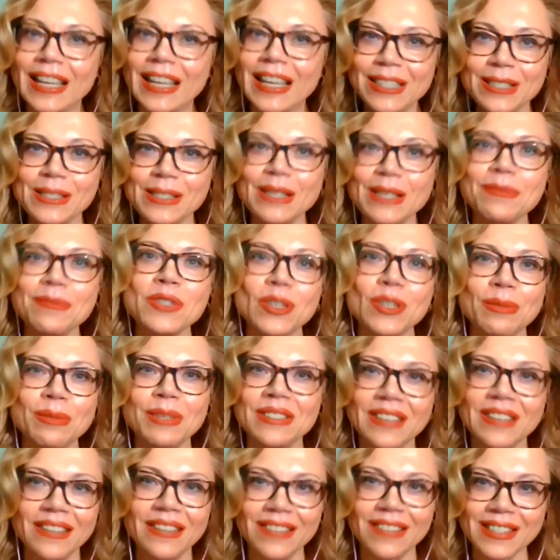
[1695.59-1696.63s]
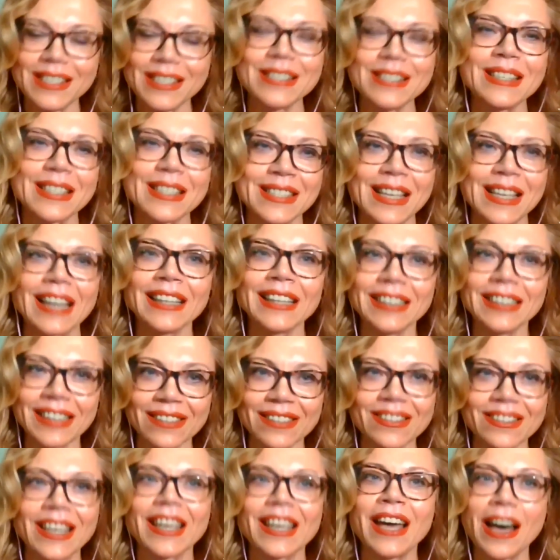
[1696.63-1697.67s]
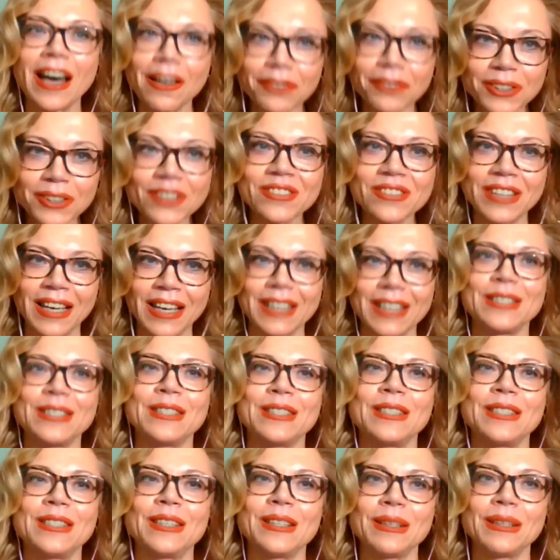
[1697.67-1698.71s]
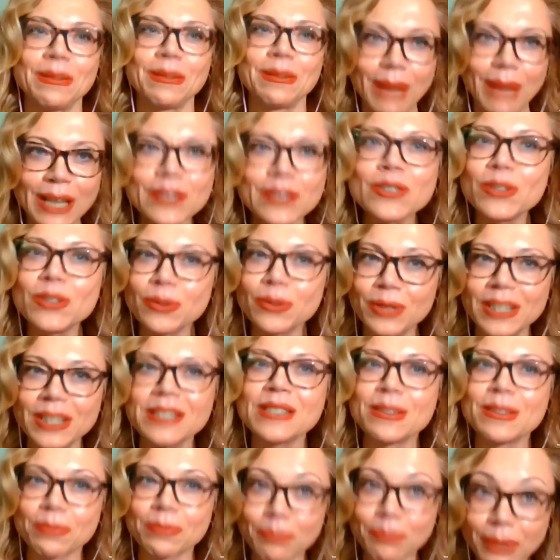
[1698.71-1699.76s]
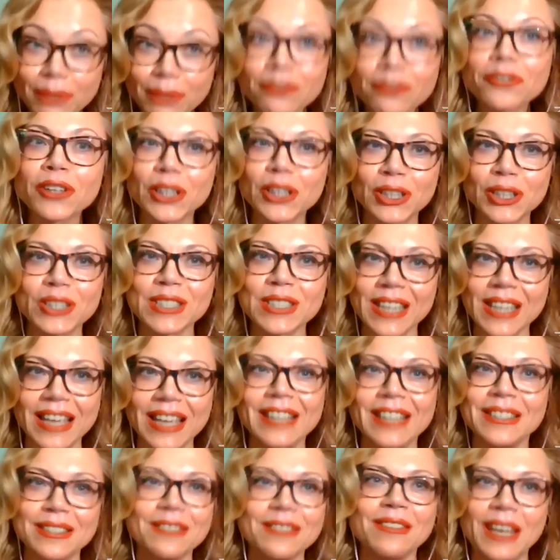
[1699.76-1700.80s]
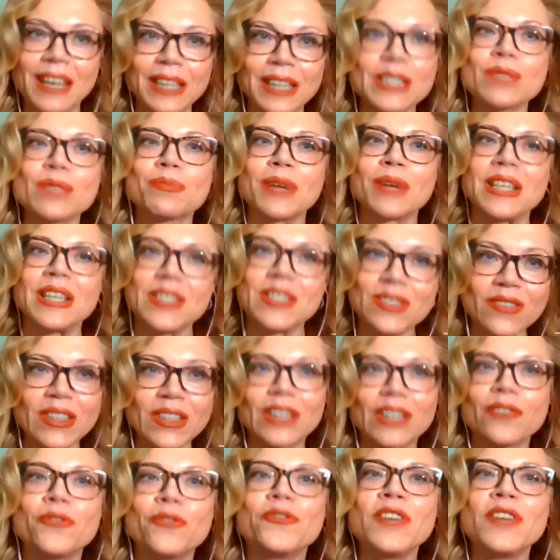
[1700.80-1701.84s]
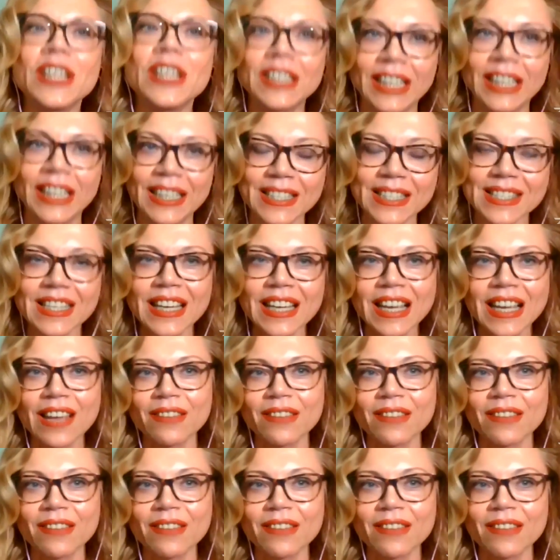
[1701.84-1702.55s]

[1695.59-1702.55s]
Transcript: And it seems to me that this is exactly the cover that my students preferred, and they expressed their feelings.